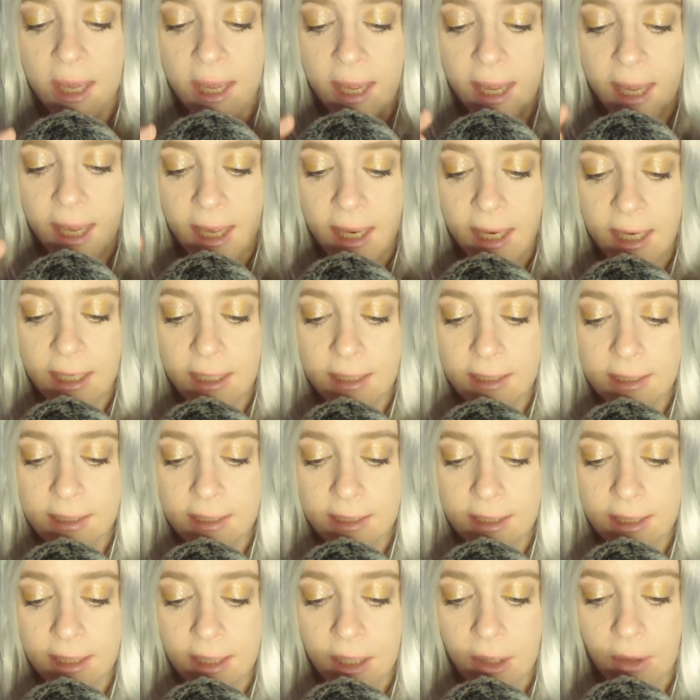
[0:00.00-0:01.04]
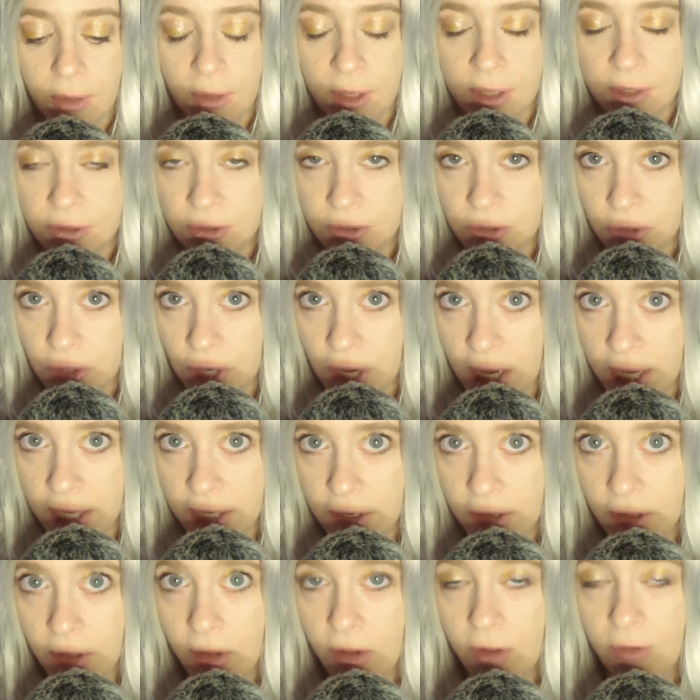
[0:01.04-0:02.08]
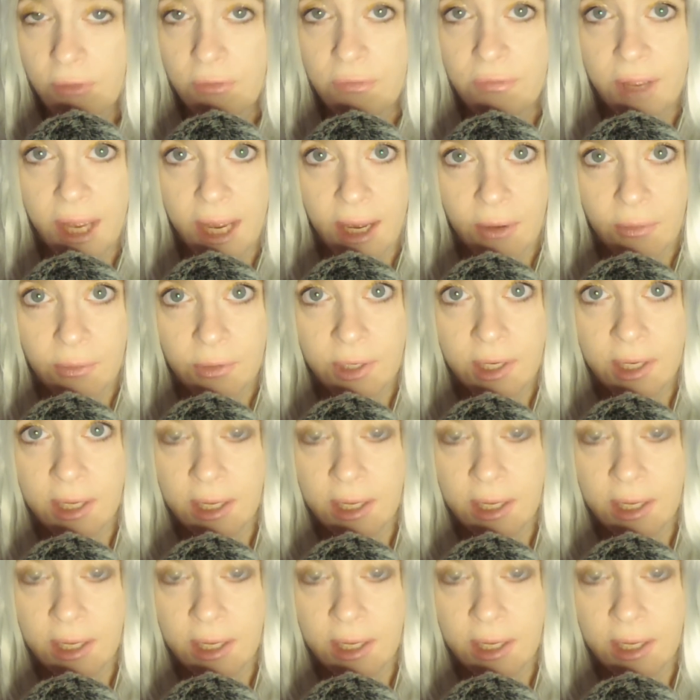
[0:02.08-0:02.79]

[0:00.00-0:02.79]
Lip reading: And this trial found